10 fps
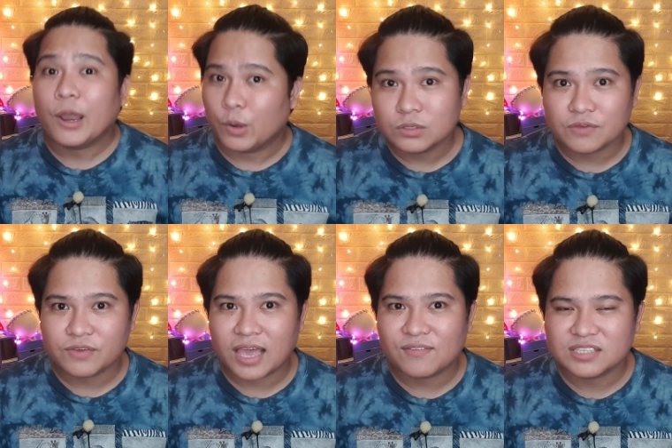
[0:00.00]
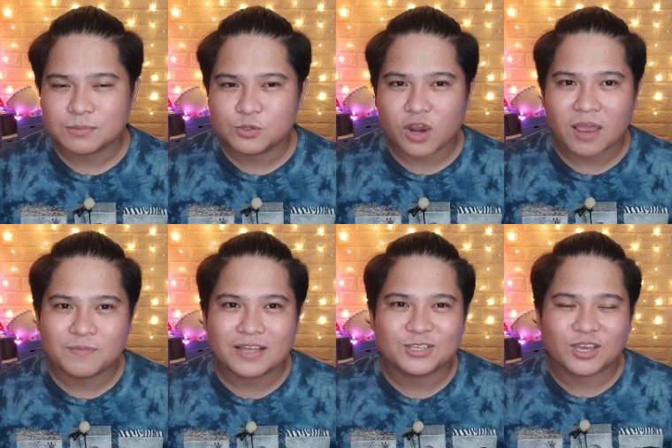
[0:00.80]
And also, if you haven't
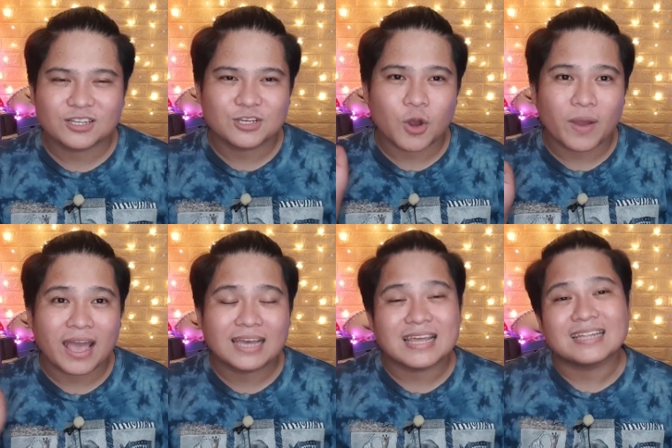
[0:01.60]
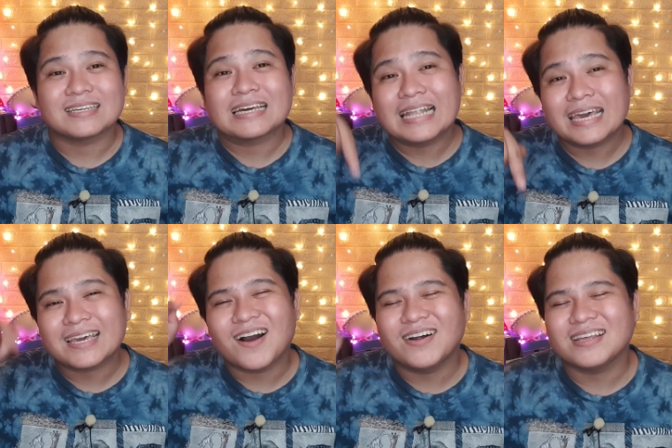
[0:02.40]
subscribed yet, you can go ahead and click
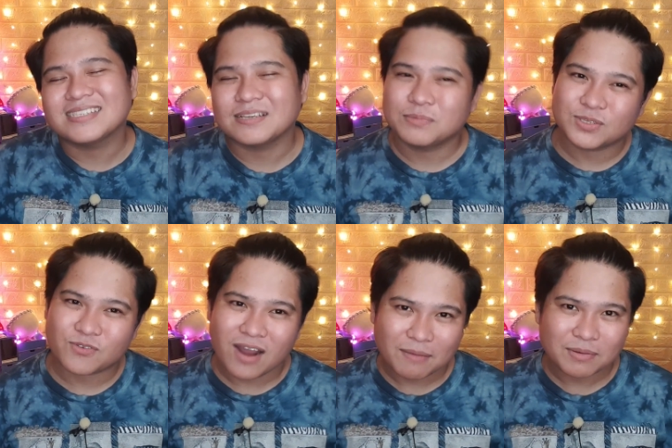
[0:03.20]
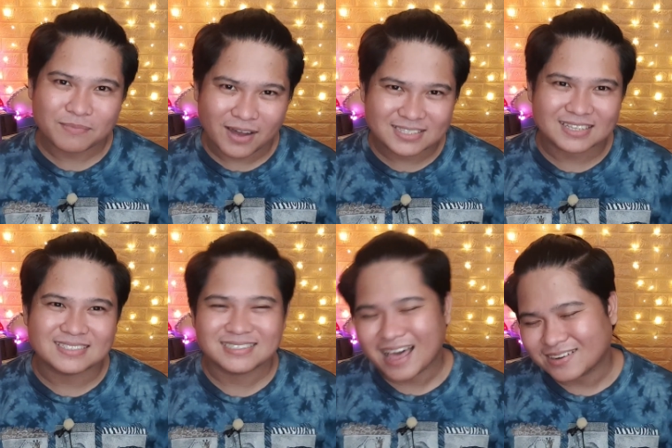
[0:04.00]
on the subscribe
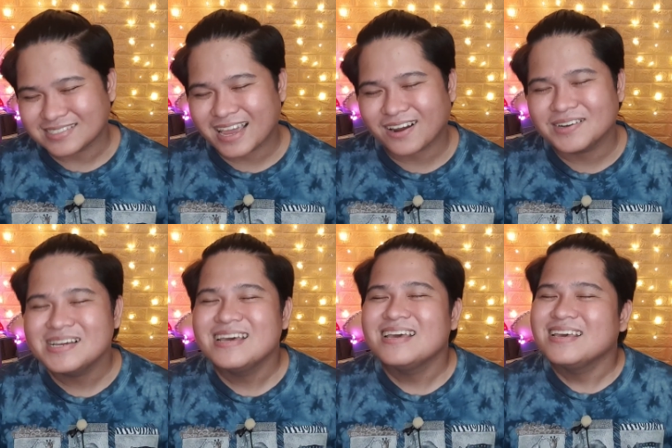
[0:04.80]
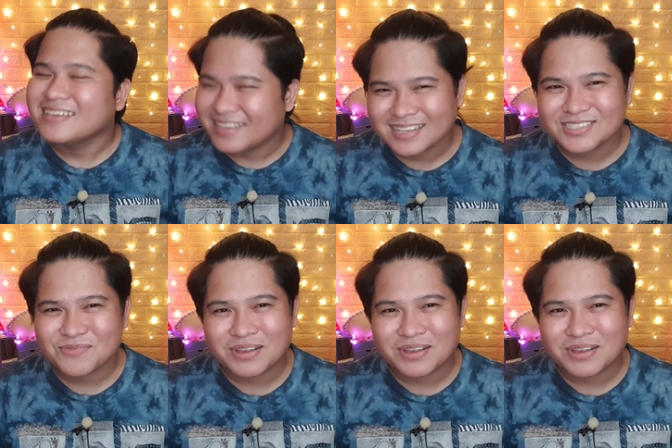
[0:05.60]
button down there. Yes, the